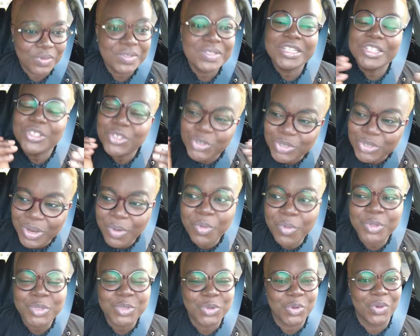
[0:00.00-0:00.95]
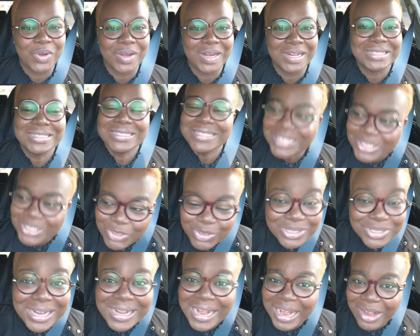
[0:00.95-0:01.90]
These children want to connect. These
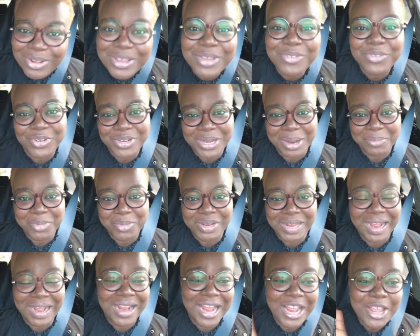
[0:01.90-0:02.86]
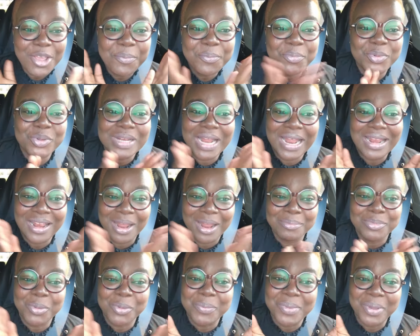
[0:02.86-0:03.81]
children are looking for their mother. Can you put that
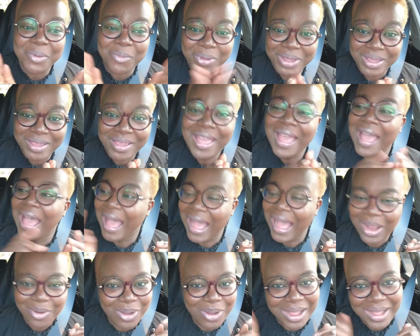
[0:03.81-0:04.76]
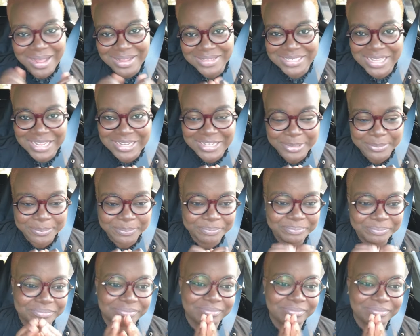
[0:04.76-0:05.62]
laptop away and go and answer them?